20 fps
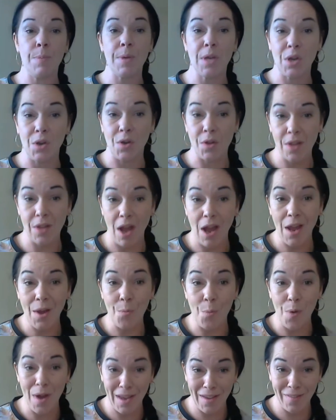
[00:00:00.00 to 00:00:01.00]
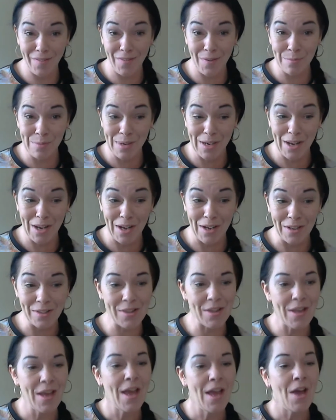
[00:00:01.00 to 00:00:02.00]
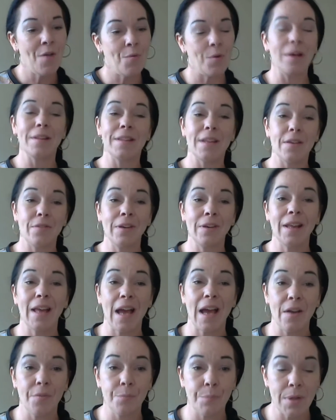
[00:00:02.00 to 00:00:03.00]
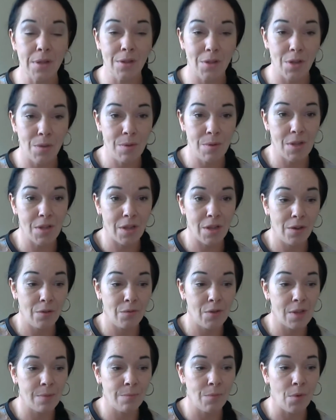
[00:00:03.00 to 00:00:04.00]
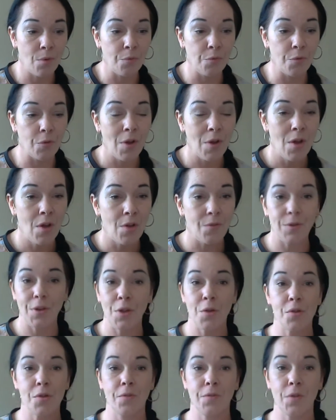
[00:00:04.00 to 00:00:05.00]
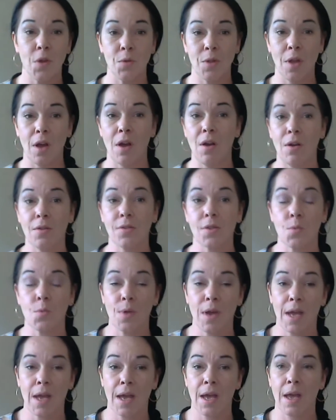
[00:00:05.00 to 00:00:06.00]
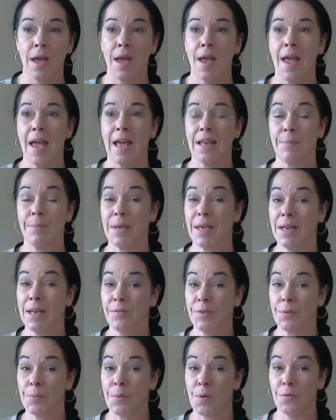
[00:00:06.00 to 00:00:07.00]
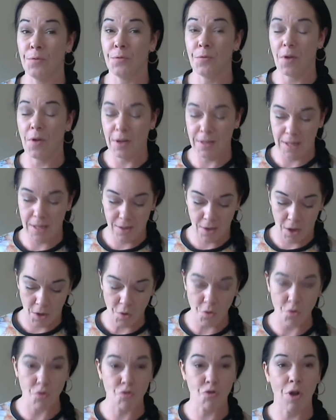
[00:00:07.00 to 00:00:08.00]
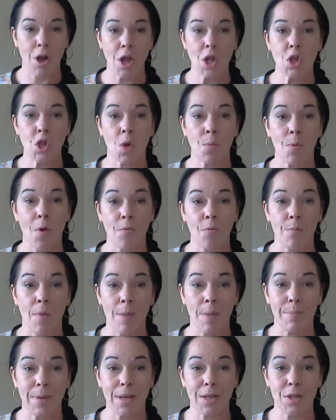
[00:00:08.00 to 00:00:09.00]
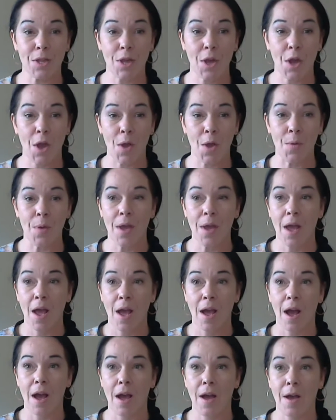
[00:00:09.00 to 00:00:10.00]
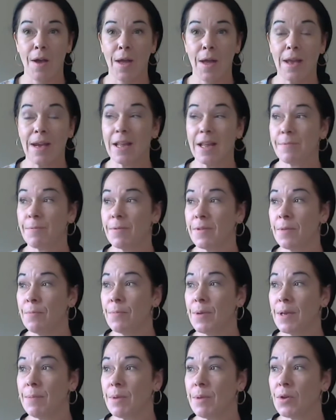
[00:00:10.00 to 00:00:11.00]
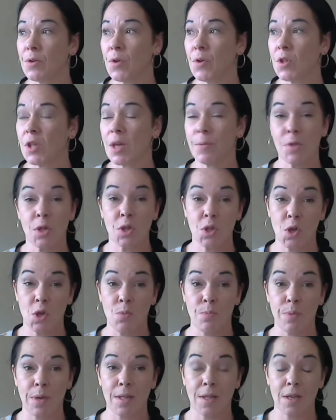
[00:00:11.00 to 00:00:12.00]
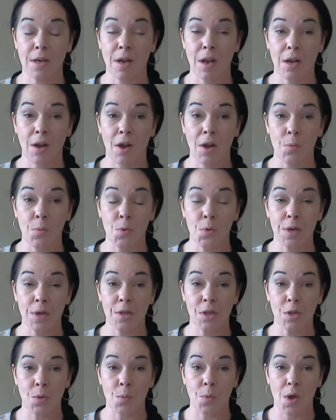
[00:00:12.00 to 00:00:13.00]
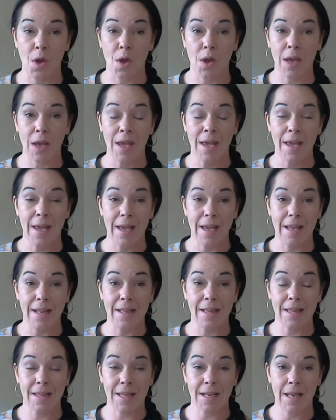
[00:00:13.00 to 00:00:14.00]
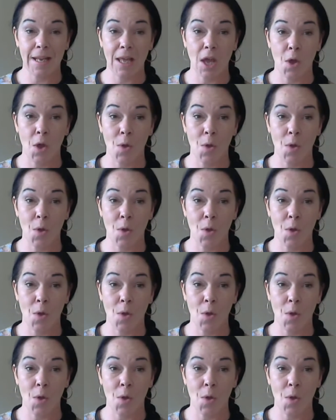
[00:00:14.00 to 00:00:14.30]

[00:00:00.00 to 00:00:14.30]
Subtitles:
because I wear them a lot. Well, I definitely have been doing so this month. For those of you that aren't aware, at the beginning of the month, I decided to try and chop off my big toe. And that's simply because I'm stupid and I like walking to work in silly